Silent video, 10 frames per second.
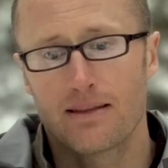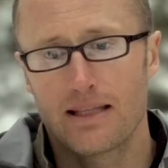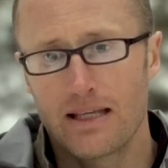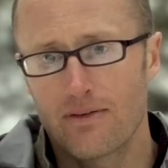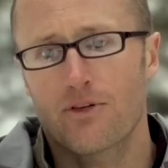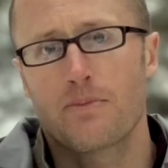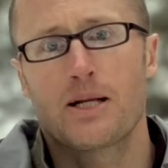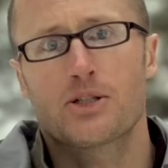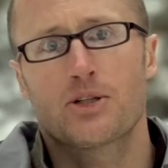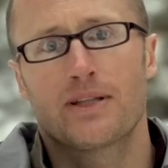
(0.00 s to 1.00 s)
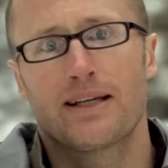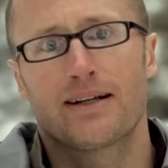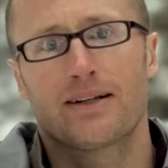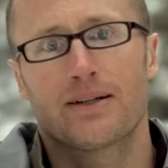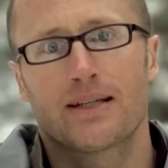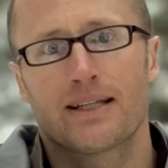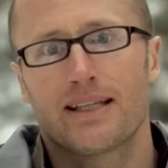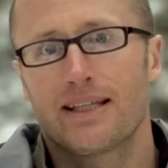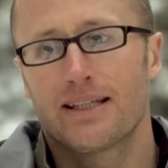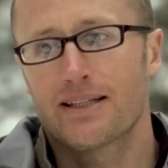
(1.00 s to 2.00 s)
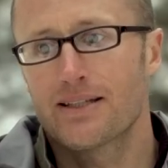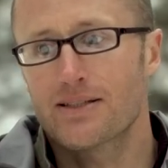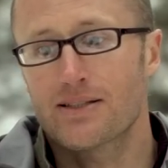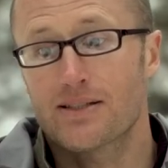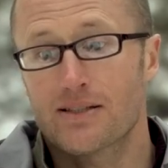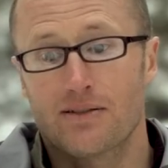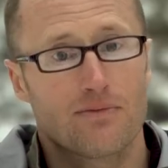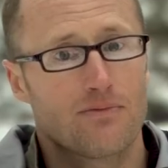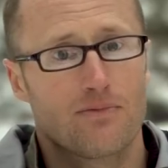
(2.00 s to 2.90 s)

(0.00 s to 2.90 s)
the information there is